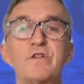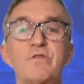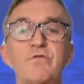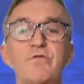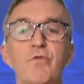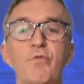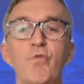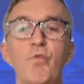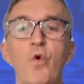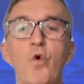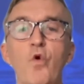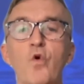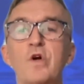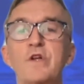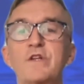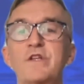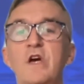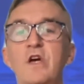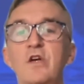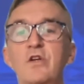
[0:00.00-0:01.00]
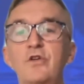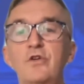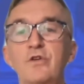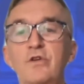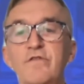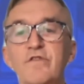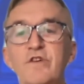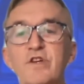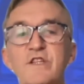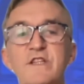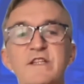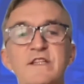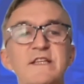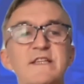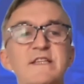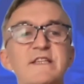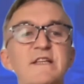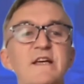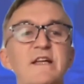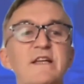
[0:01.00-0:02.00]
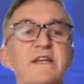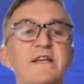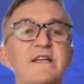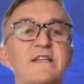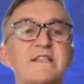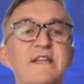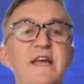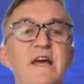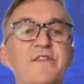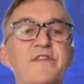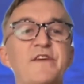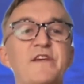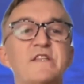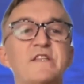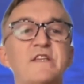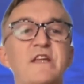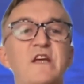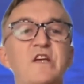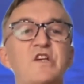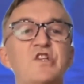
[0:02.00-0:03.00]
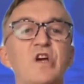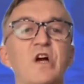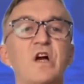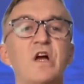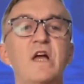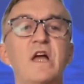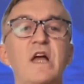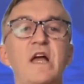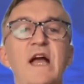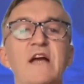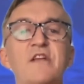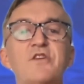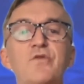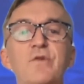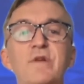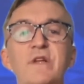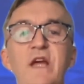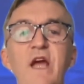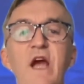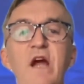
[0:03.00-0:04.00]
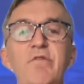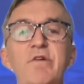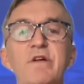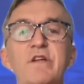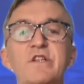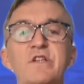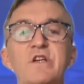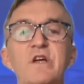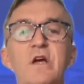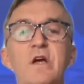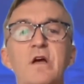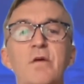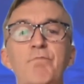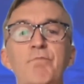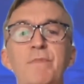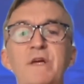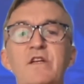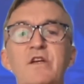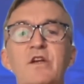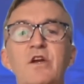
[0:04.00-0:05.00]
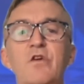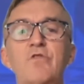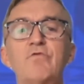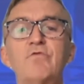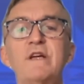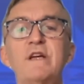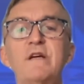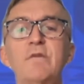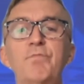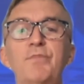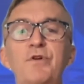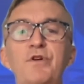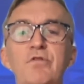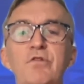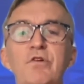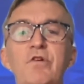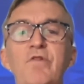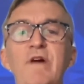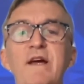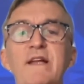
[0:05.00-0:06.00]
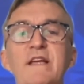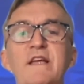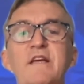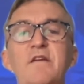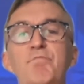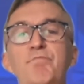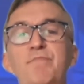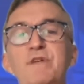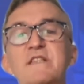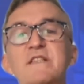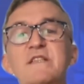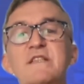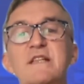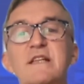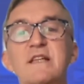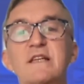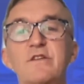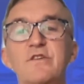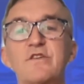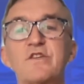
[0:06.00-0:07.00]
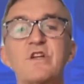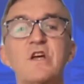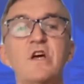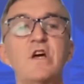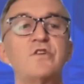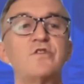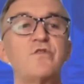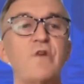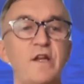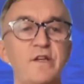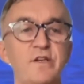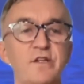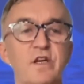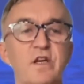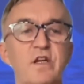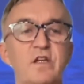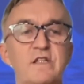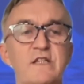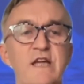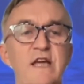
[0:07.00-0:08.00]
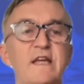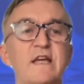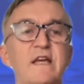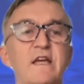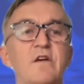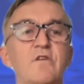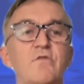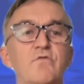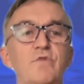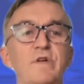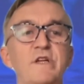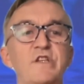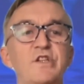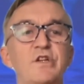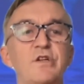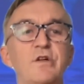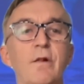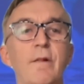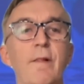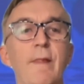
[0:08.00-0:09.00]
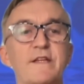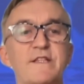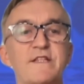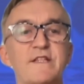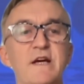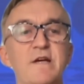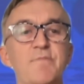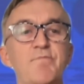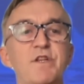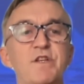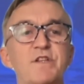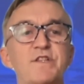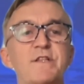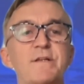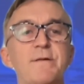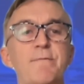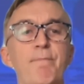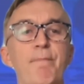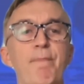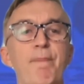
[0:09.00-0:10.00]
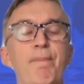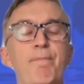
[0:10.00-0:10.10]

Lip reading: and reward university study in Southeast Asia and to encourage mid-career bureaucratic and business leaders to undertake regional assignments.